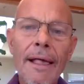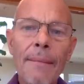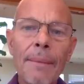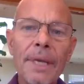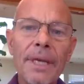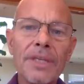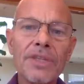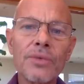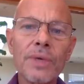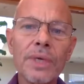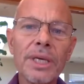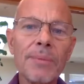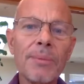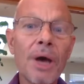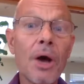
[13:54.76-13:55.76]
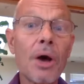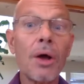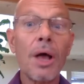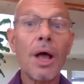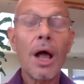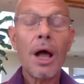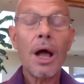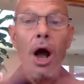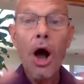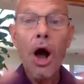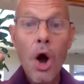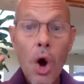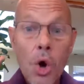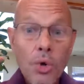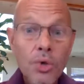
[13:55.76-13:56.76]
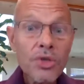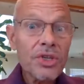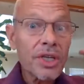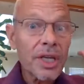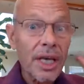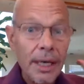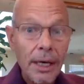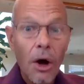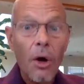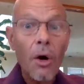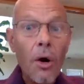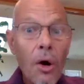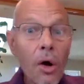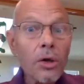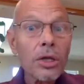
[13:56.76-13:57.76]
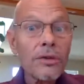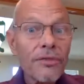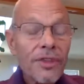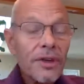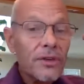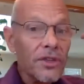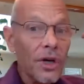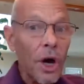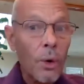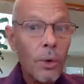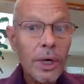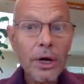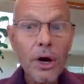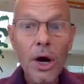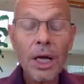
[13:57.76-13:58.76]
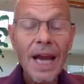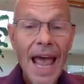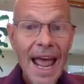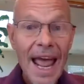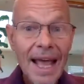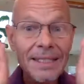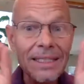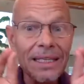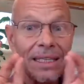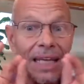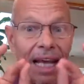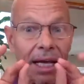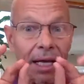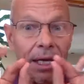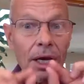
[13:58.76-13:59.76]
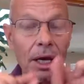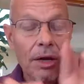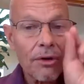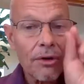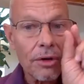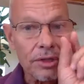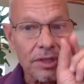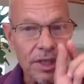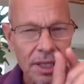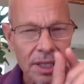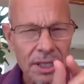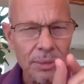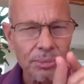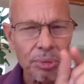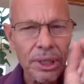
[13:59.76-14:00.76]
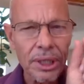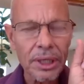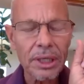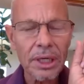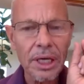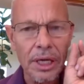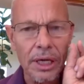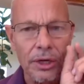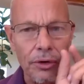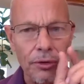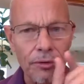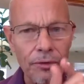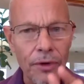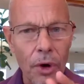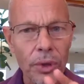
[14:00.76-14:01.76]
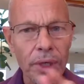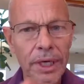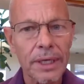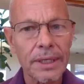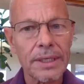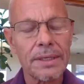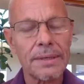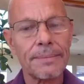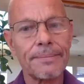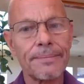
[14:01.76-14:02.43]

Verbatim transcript: but it's really about hosting all of this going on and staying disciplined in your focus.